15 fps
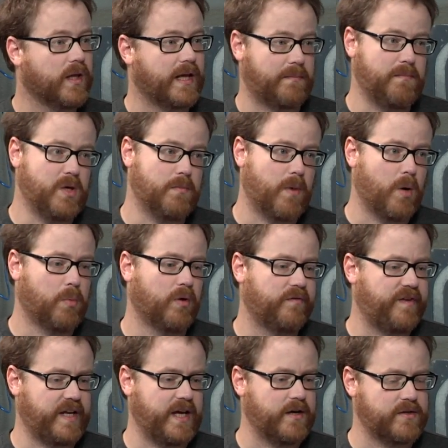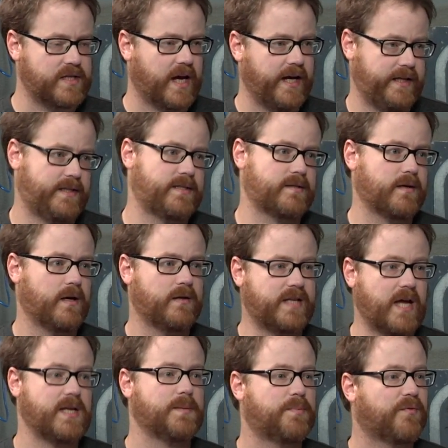like mobile video sites
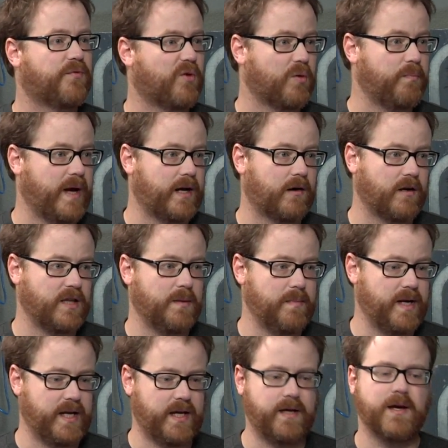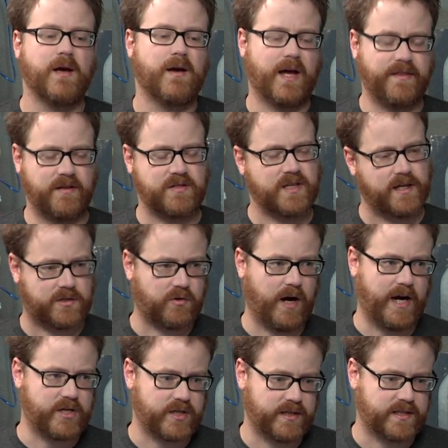tend to perform better on the Mini, and there's less
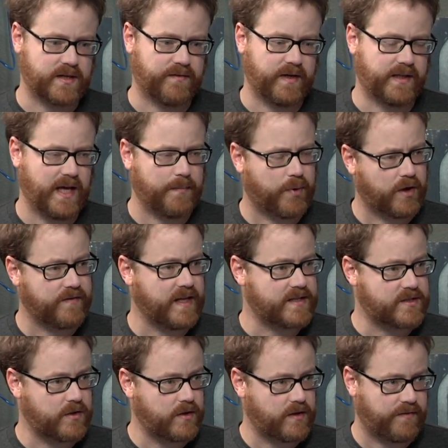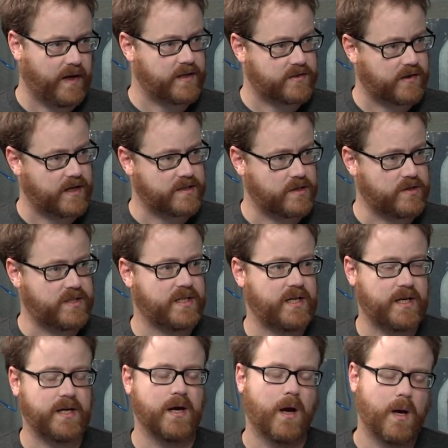crashing and stuff like that. Part of that's due to the faster
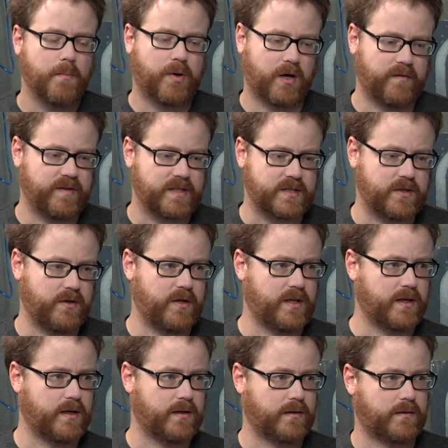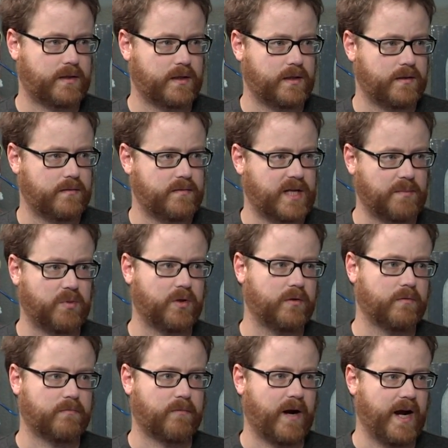SoC, part of it's due to the, the
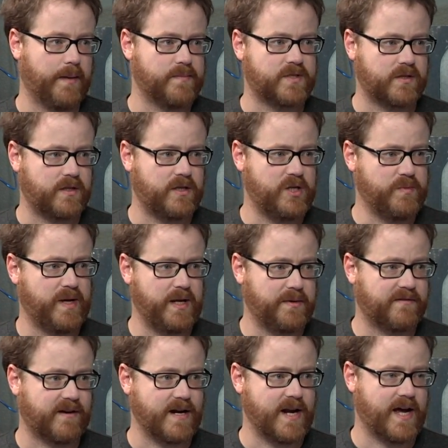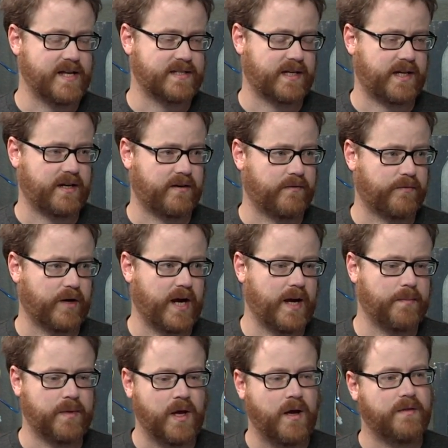double RAM. So the new Mini with Retina has a gig of
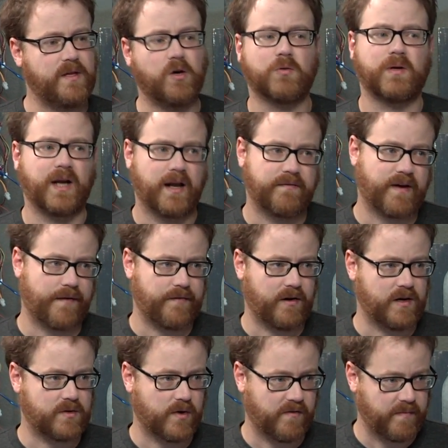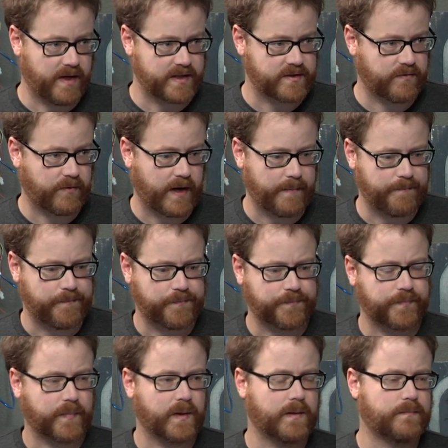RAM, the old one had five hundred twelve megs of RAM.
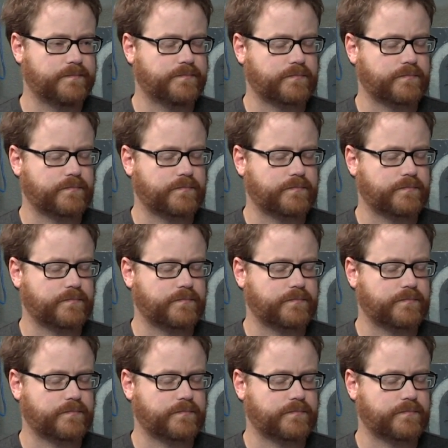So